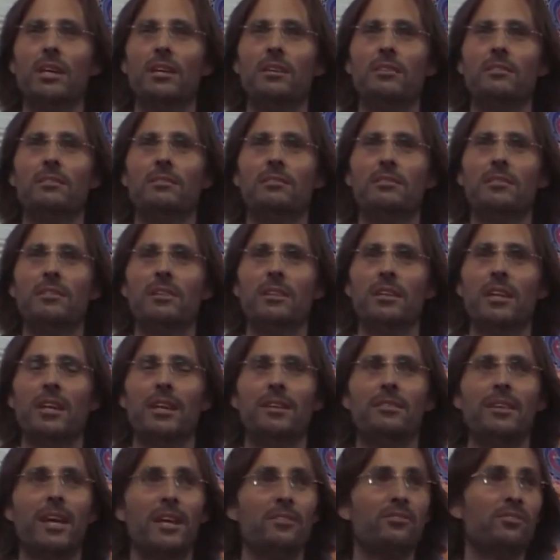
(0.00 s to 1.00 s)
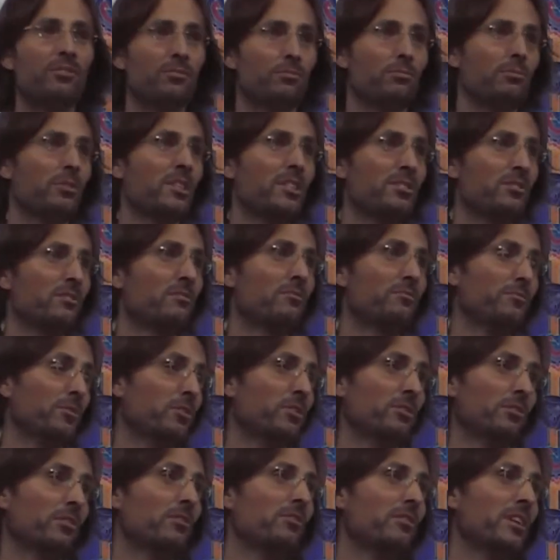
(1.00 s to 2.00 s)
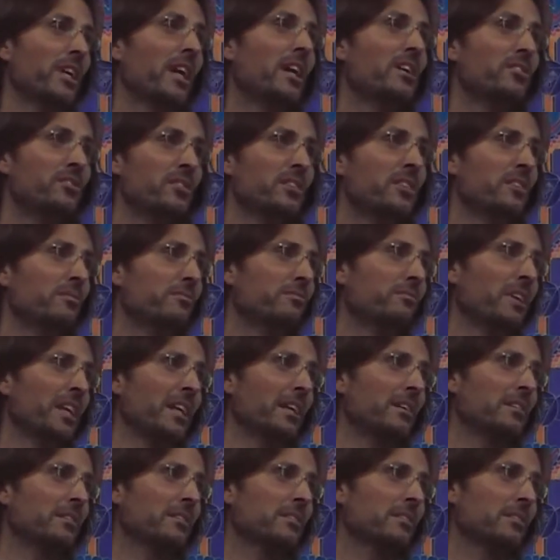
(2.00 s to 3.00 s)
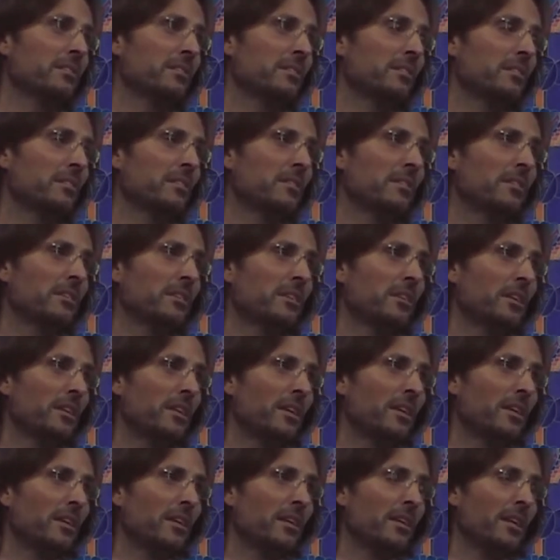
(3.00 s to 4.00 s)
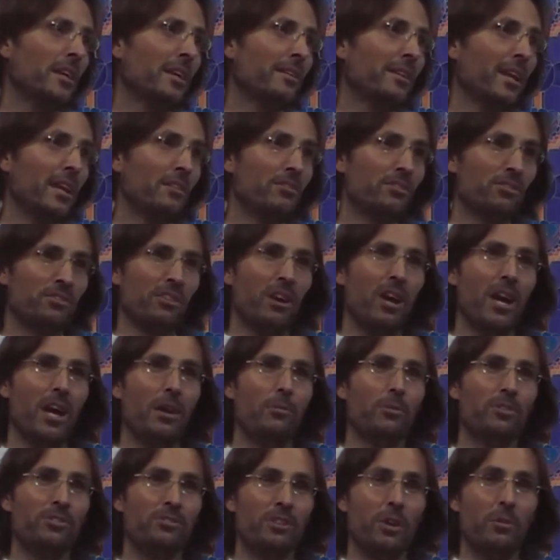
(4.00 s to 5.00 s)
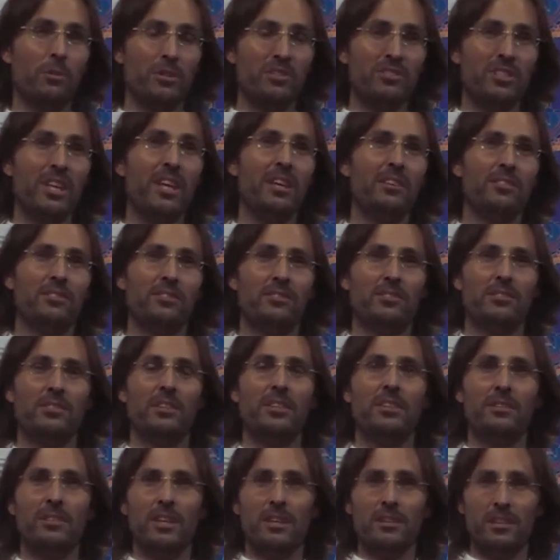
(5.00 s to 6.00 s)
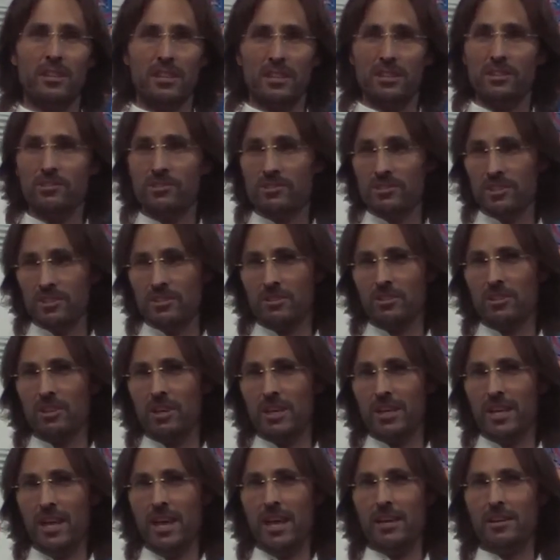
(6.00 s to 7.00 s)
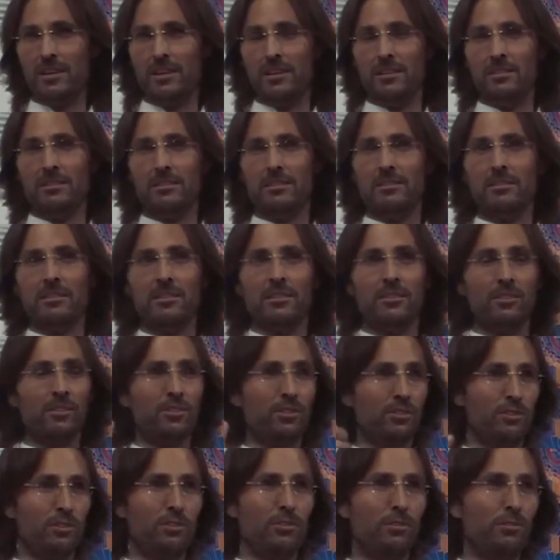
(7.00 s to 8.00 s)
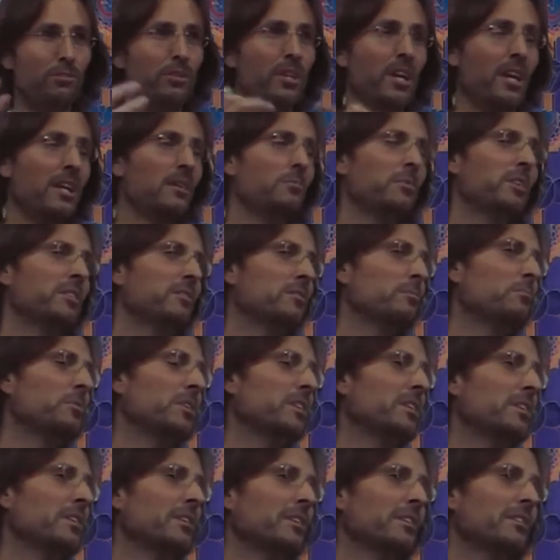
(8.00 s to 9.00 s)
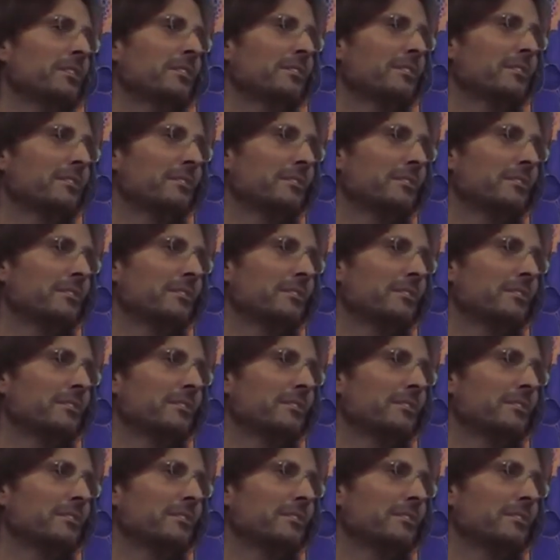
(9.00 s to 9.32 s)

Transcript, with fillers: Right? And that's the reason for your creation, in fact. And that desire was so intense that the instant God had it, you came into being.